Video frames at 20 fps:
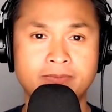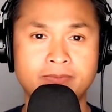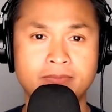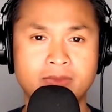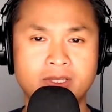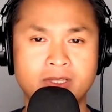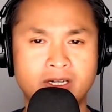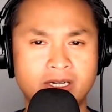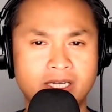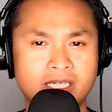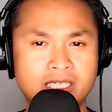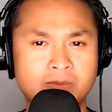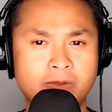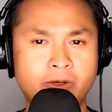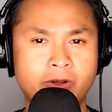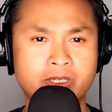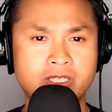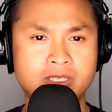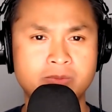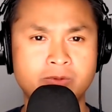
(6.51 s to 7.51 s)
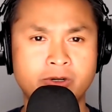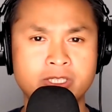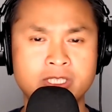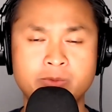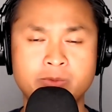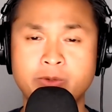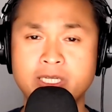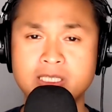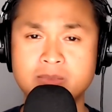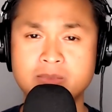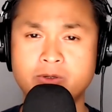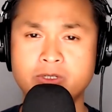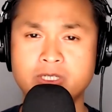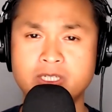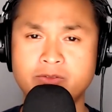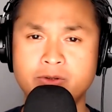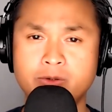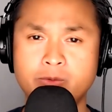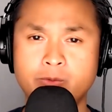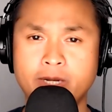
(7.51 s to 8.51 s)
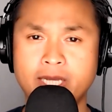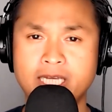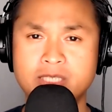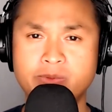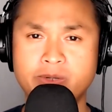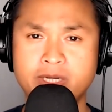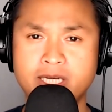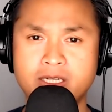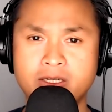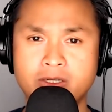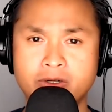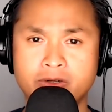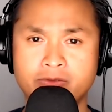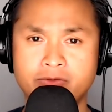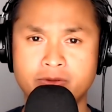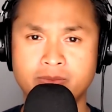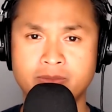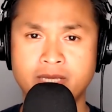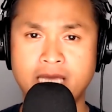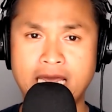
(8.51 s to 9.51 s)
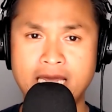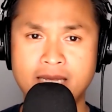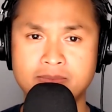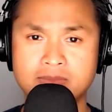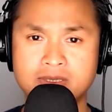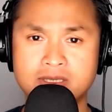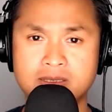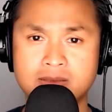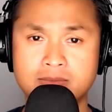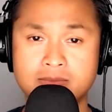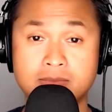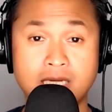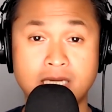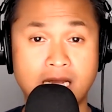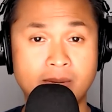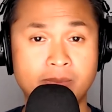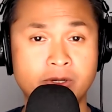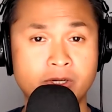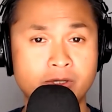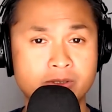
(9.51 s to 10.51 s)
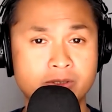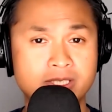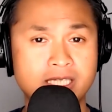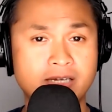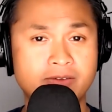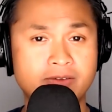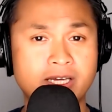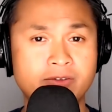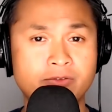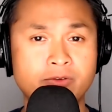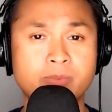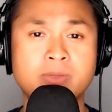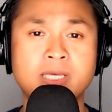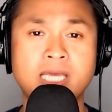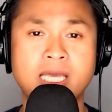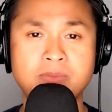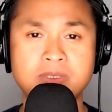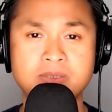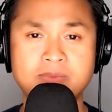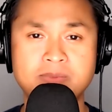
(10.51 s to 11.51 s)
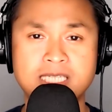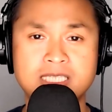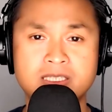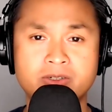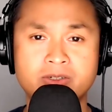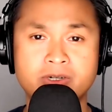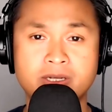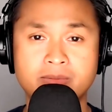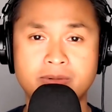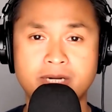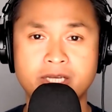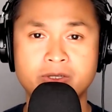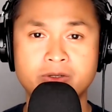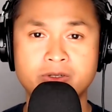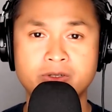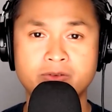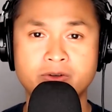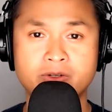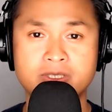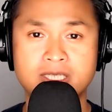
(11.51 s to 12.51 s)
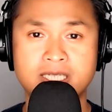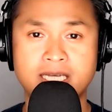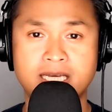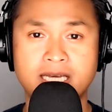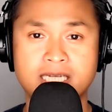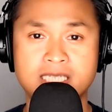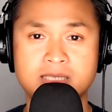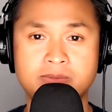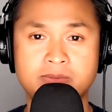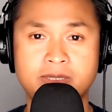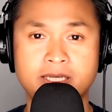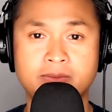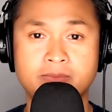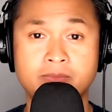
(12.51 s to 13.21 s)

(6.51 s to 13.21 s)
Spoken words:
On Experience Points, we explore different ways we can learn from games. I'm your host, Dave Ang from Games-Based Learning by University XP.